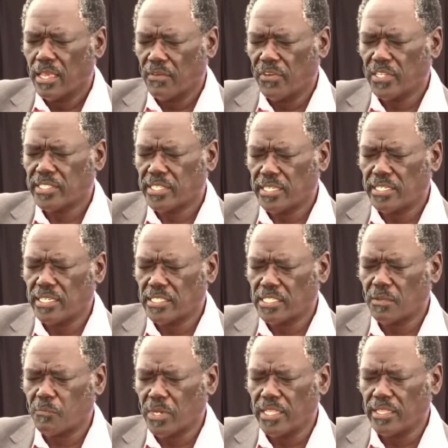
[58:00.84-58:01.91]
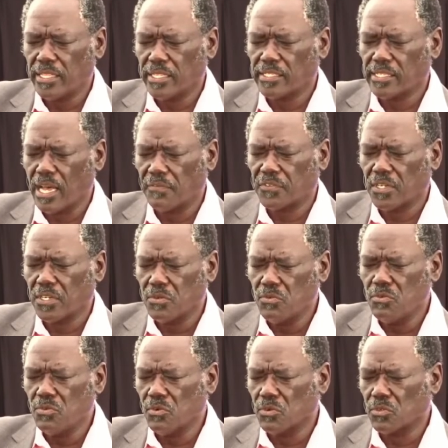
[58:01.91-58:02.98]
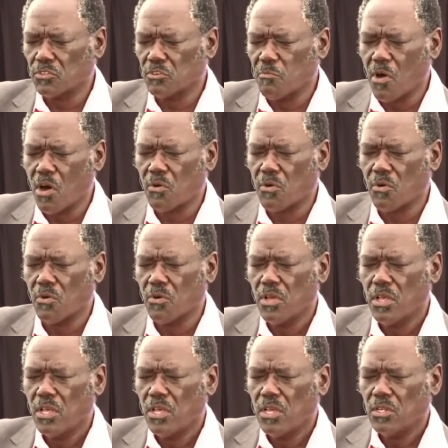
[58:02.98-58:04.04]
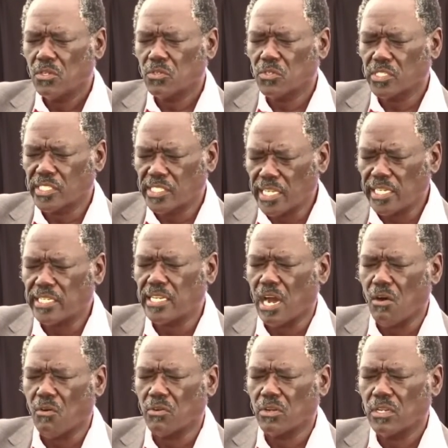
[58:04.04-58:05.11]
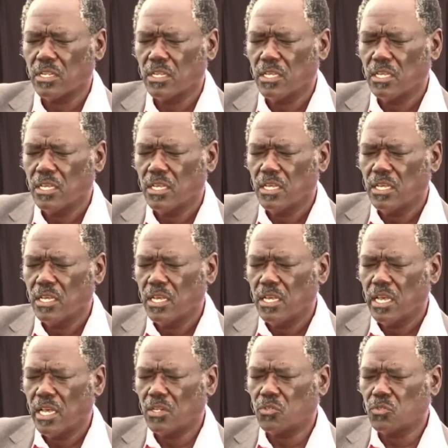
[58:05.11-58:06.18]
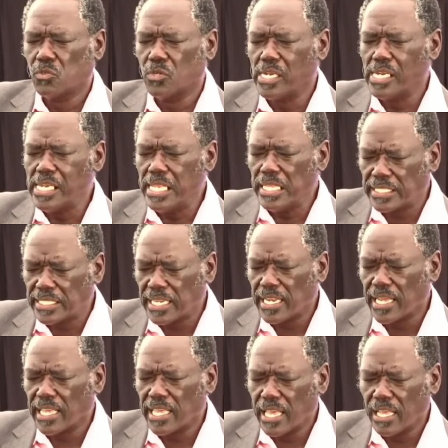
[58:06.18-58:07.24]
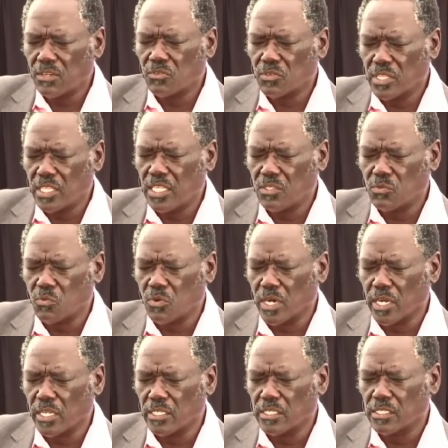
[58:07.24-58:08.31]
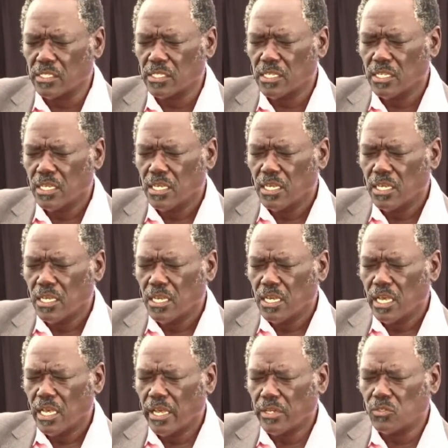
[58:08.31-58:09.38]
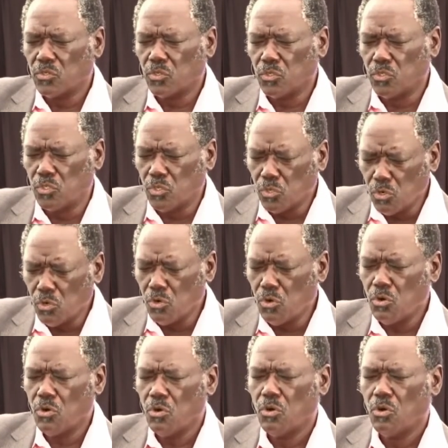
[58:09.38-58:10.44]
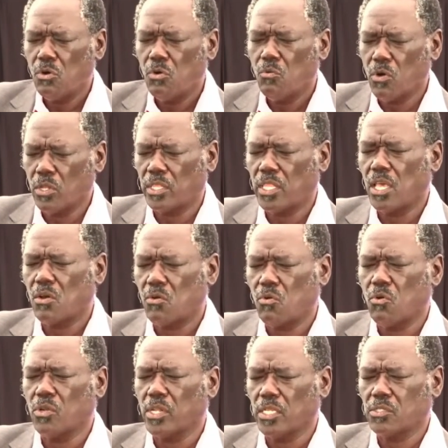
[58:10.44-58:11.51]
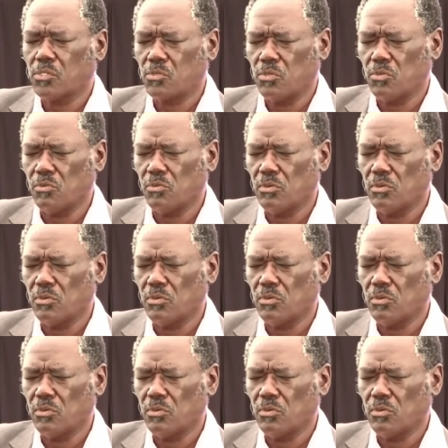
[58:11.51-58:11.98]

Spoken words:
us a discipline this afternoon or tomorrow to sit down and to listen again to these words and to do what they call us to do.